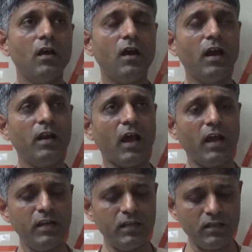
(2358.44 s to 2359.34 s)
an
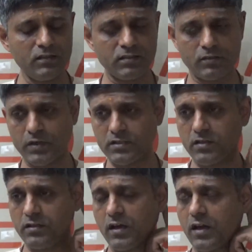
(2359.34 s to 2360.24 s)
ideal situation
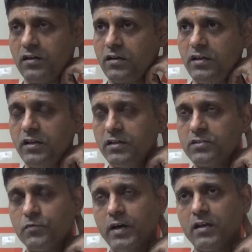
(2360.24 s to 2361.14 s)
in the country
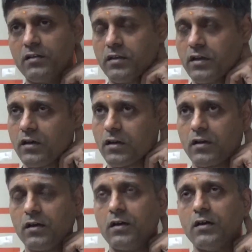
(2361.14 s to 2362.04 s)
is where there
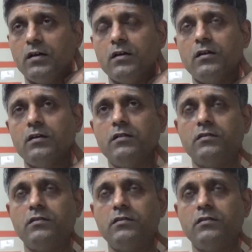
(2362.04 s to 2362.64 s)
are